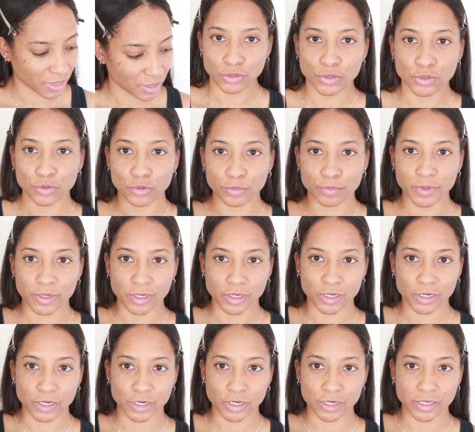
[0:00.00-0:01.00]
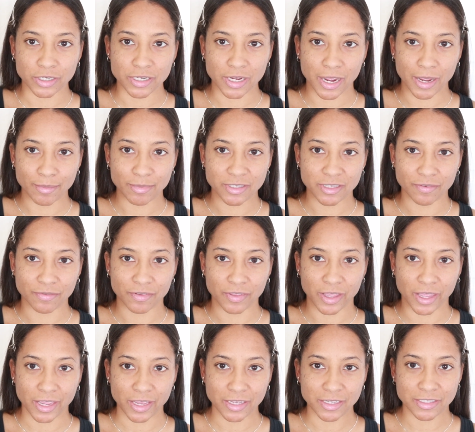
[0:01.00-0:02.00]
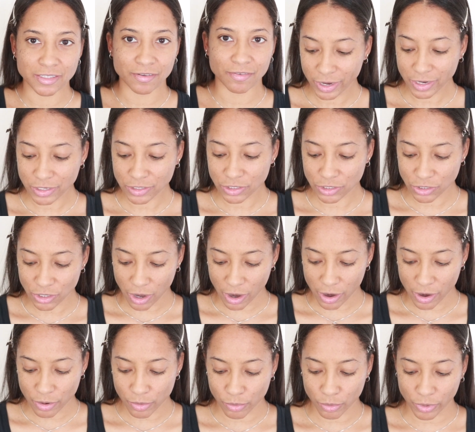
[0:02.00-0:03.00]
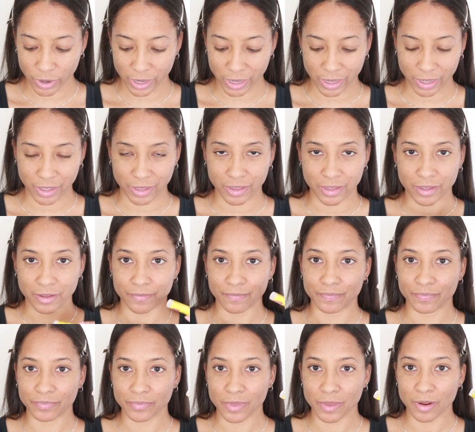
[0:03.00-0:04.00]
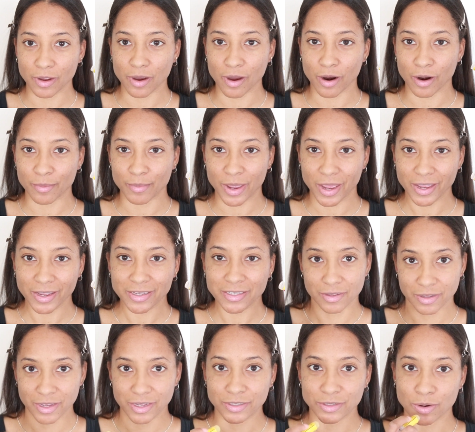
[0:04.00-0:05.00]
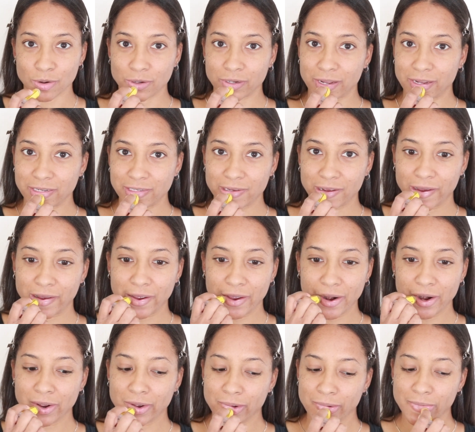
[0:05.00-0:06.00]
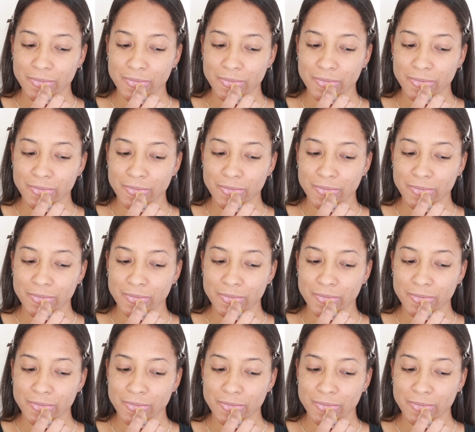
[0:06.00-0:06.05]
Tubular types of things. We're gonna start with Carmex. It's cold outside.